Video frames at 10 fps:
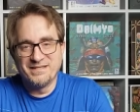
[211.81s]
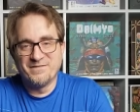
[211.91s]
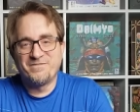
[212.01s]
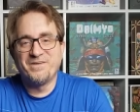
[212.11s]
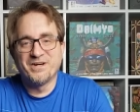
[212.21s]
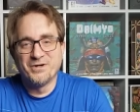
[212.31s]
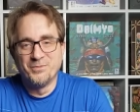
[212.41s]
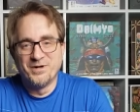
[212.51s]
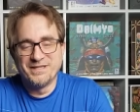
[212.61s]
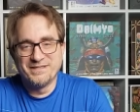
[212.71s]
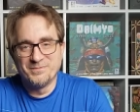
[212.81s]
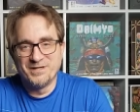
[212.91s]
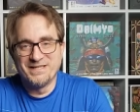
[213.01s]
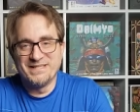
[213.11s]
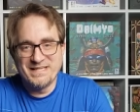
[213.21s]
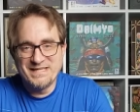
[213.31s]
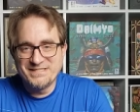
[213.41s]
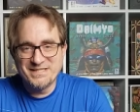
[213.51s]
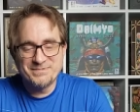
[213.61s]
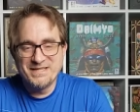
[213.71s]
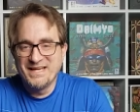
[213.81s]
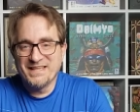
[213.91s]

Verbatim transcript: the Pharaoh one, the one in Egypt.